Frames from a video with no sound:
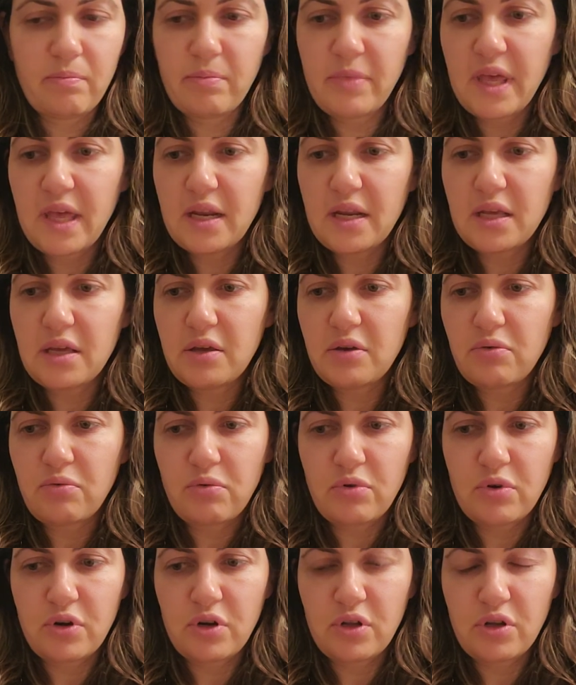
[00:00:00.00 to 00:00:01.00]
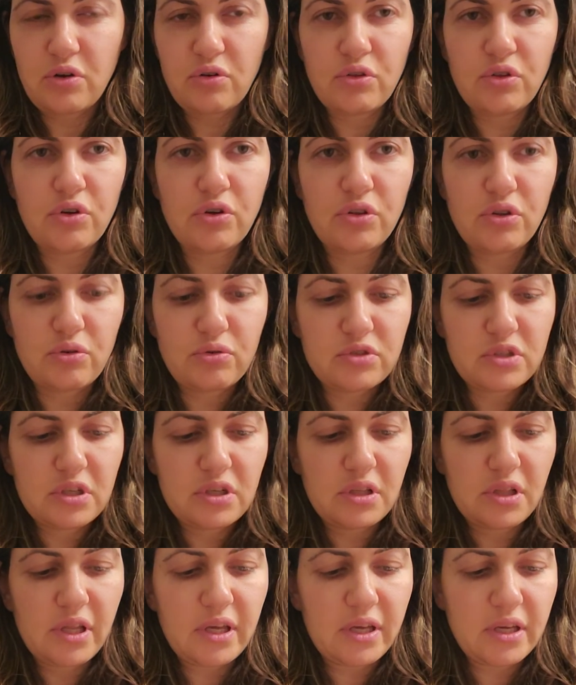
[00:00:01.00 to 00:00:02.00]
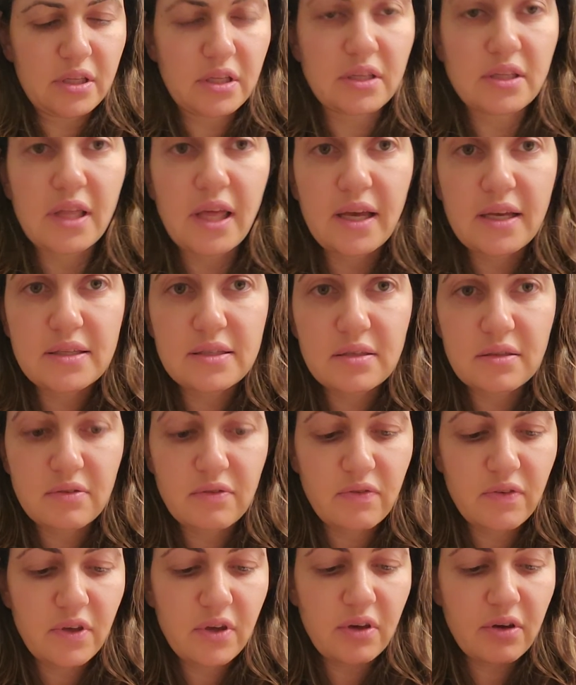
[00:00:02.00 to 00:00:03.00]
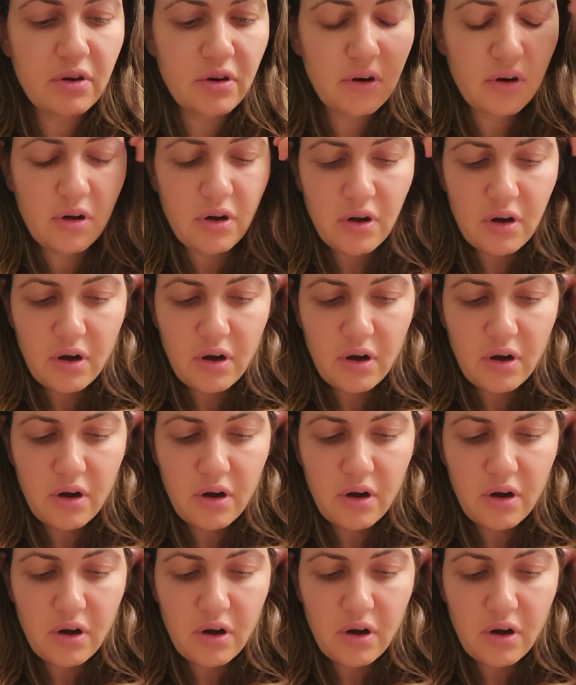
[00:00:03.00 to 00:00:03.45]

pedi, or you can use it like in an accent finger